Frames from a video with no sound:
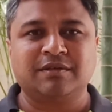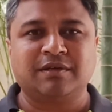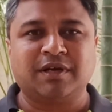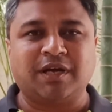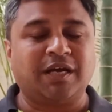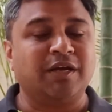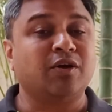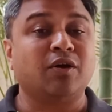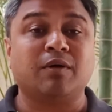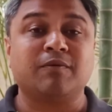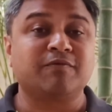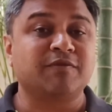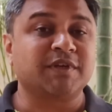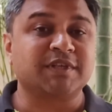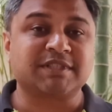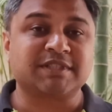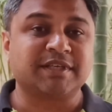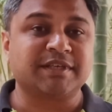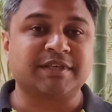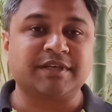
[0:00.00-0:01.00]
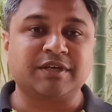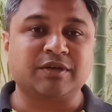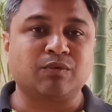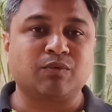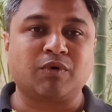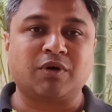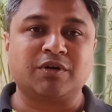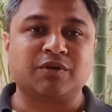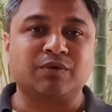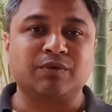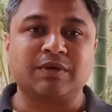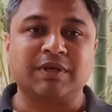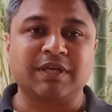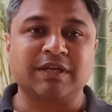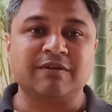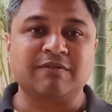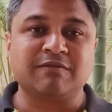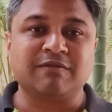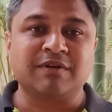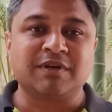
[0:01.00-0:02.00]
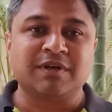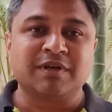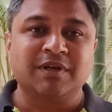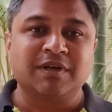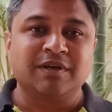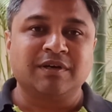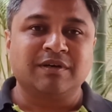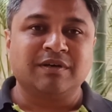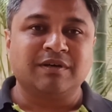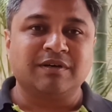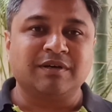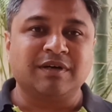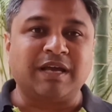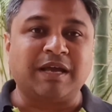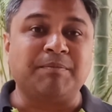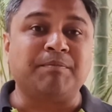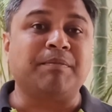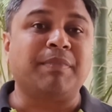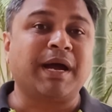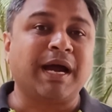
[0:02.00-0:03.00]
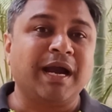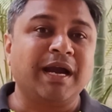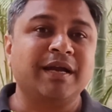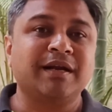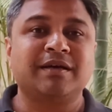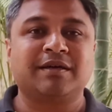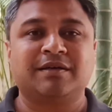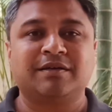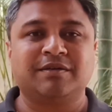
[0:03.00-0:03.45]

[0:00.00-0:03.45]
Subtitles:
I obviously didn't want to leave a bad